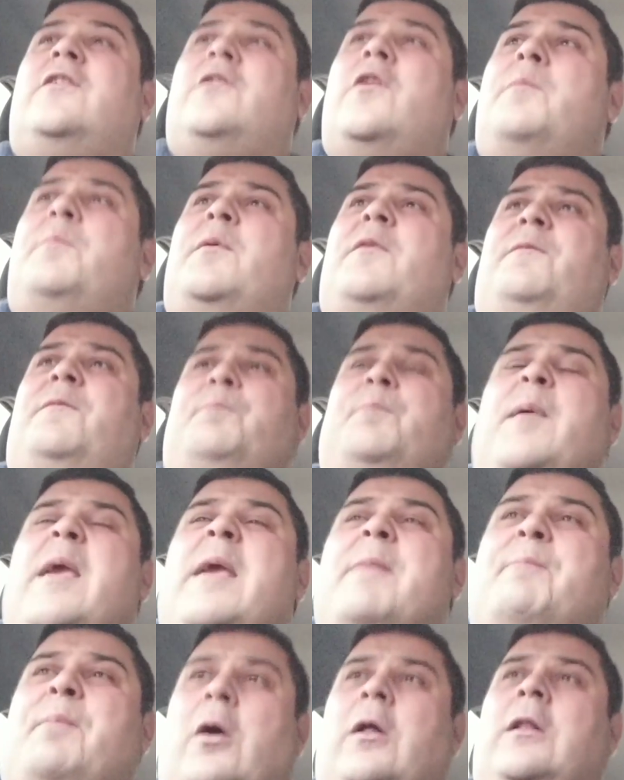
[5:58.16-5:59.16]
group of
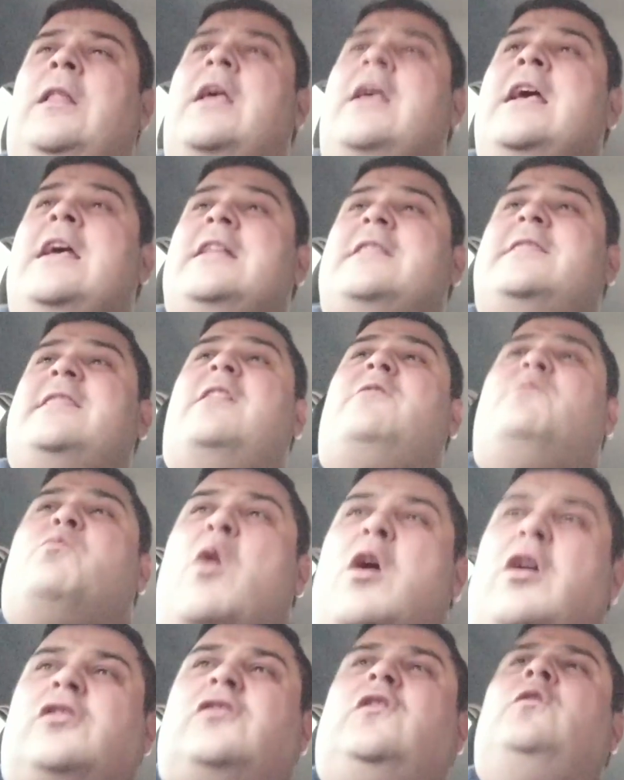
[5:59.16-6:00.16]
people that
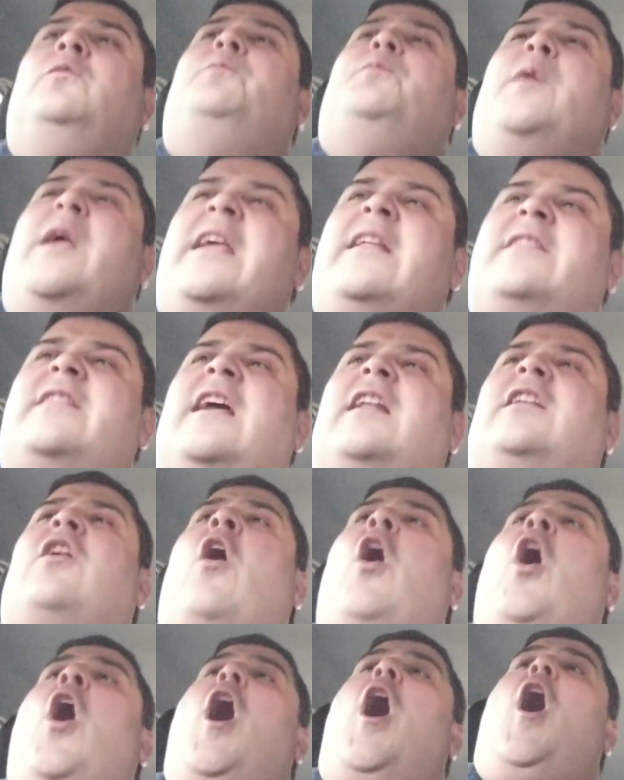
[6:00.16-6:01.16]
want to bring that
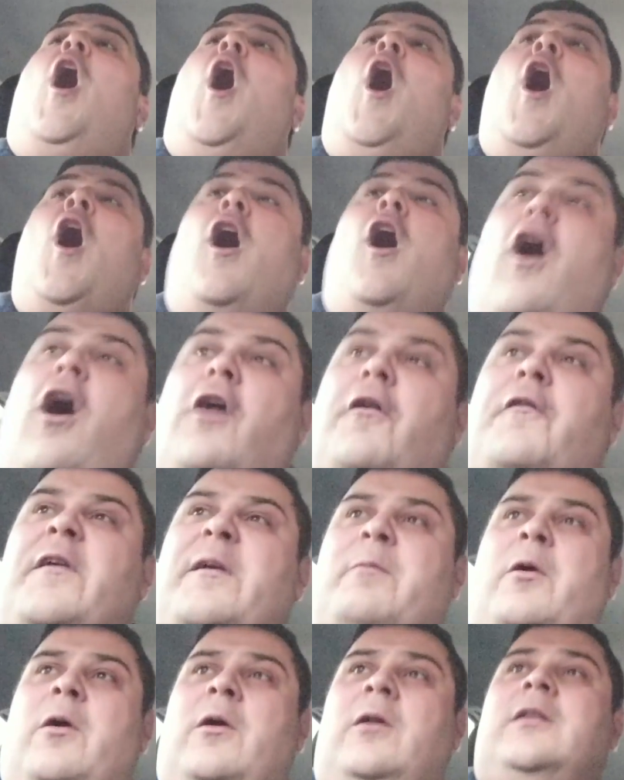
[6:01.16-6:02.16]

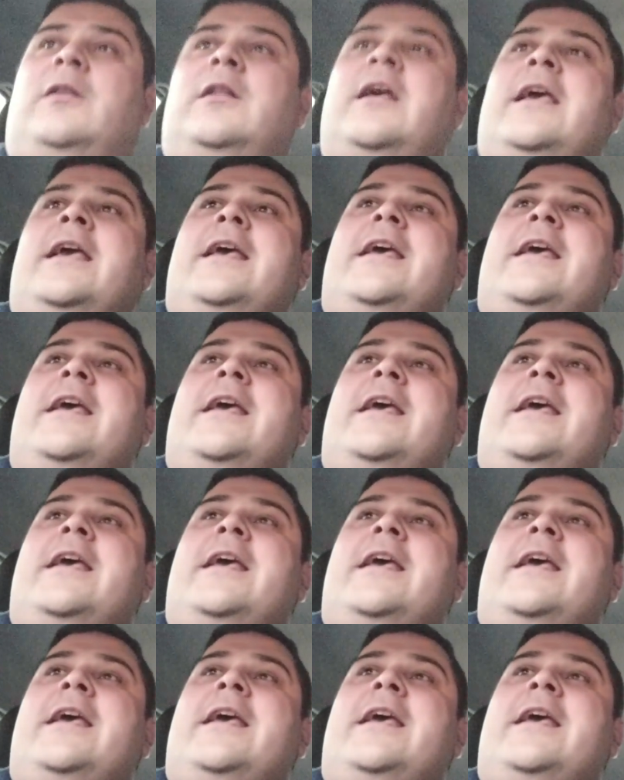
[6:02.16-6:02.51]
horrible